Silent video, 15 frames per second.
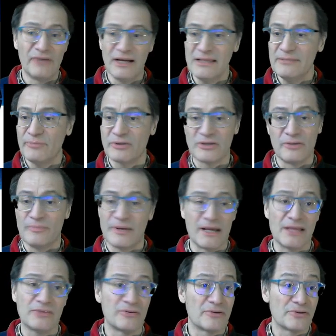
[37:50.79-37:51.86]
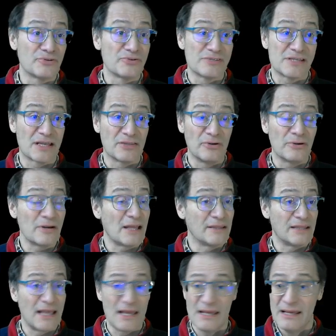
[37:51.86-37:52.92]
but the operator just ignored and
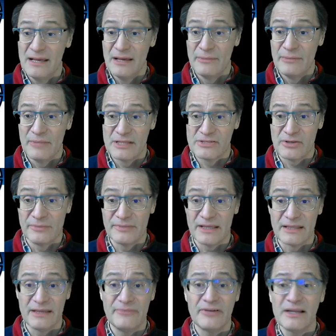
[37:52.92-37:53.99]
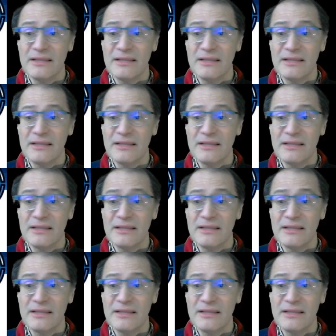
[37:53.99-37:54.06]
they made something different,